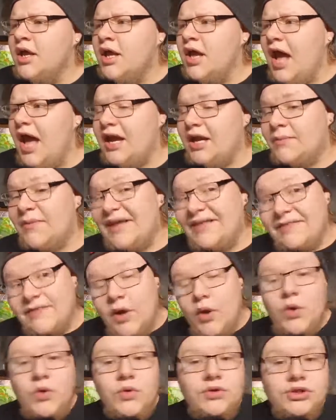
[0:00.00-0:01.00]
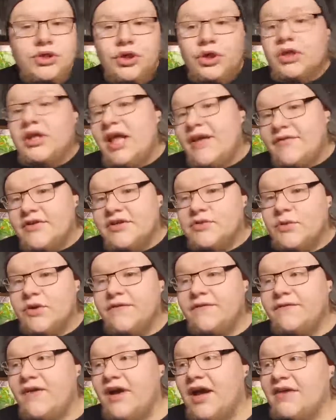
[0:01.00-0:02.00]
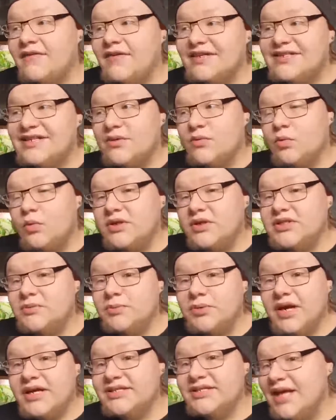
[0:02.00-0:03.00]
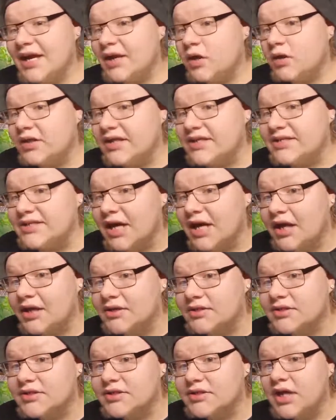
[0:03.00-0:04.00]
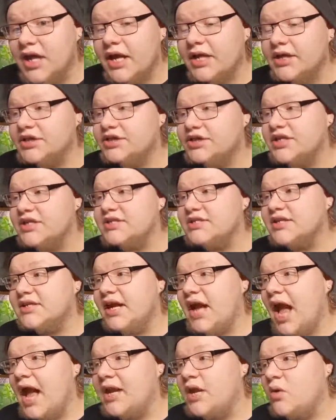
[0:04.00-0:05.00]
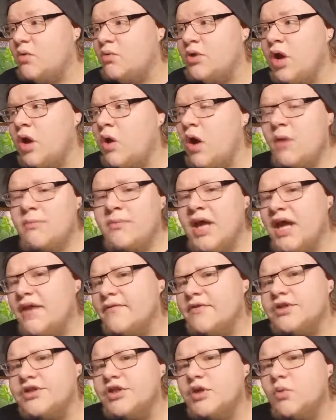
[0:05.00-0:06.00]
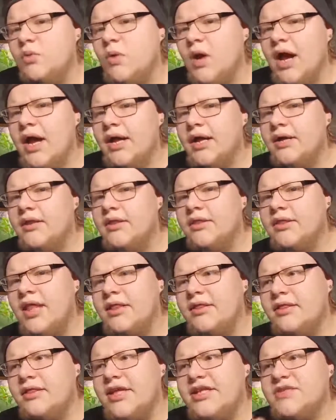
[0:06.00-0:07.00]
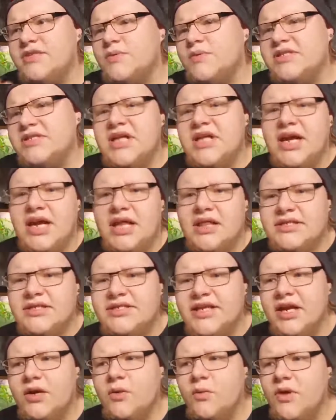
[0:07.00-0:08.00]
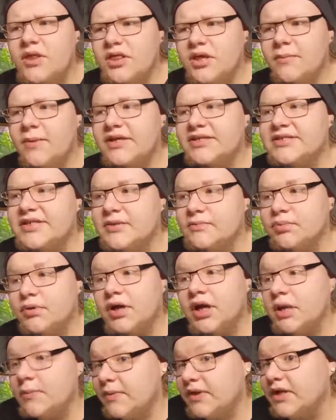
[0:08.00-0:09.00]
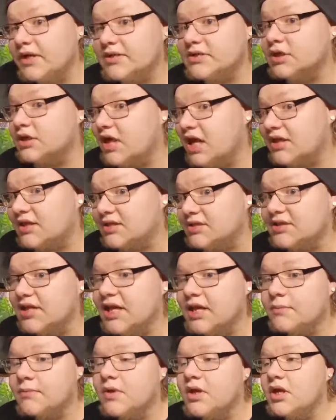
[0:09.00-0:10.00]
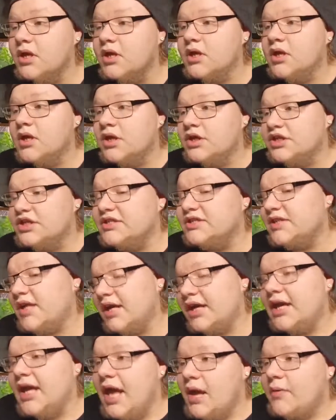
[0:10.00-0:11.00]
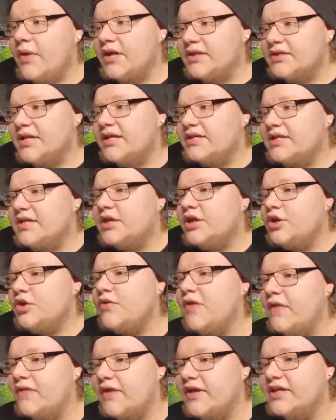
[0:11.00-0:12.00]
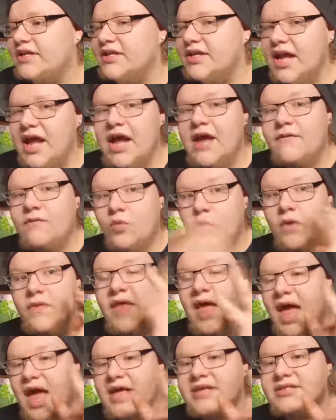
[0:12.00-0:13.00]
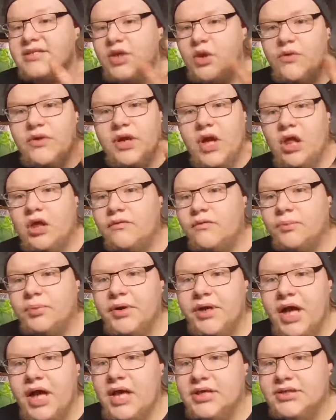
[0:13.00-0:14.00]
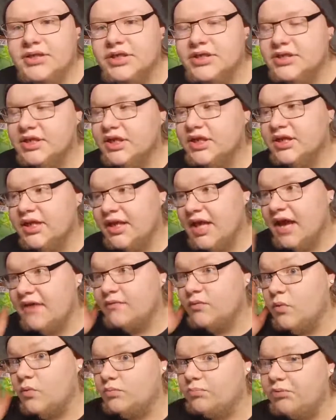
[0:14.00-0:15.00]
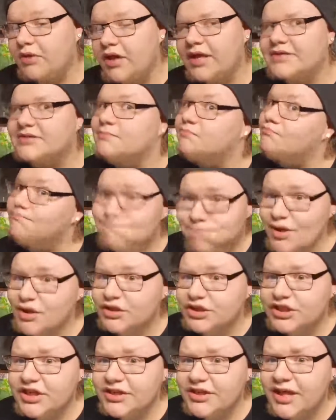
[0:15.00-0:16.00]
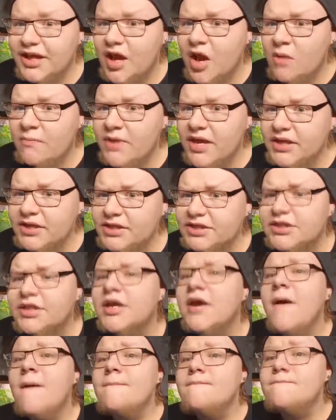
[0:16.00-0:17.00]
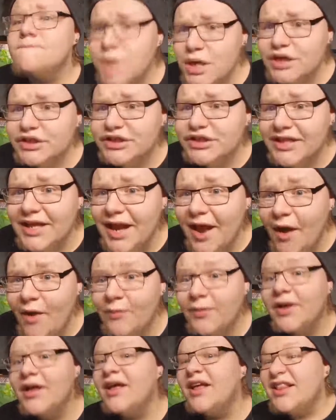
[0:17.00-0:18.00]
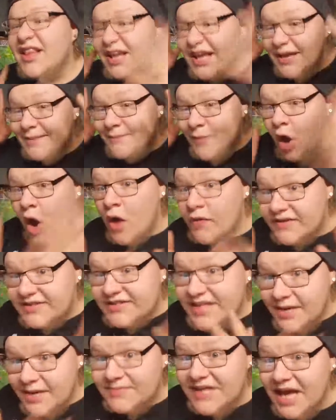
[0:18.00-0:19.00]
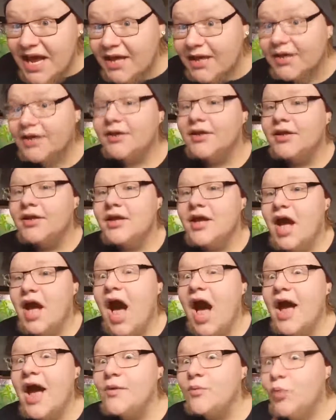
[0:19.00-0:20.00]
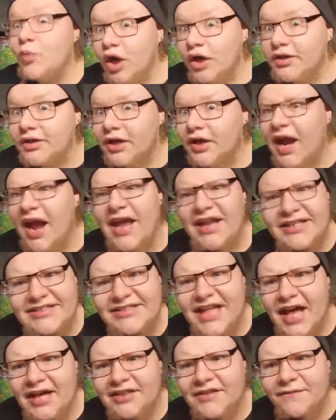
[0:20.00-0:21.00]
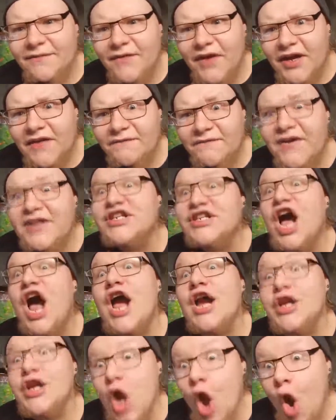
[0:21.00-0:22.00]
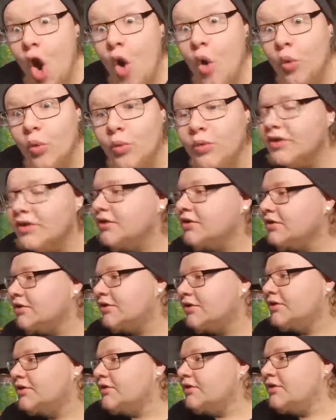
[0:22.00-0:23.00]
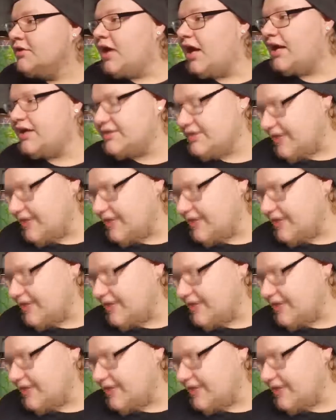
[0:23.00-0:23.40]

And I'm like, those are $11.25. I said, what's the price tag on these guys? And she's like, I don't know. I'm not even sure why that this one's not in the tank with them. I said, probably because they're not the same. She's like, yeah, they tend to do that. They tend to have one that has, the colorful, pretty Oscars, and then they have the one with blands. Bullshit, they don't, bitch. Bullshit, they don't. They keep them all in the same tank. I worked there. I had to stock the fucking fish. I know. I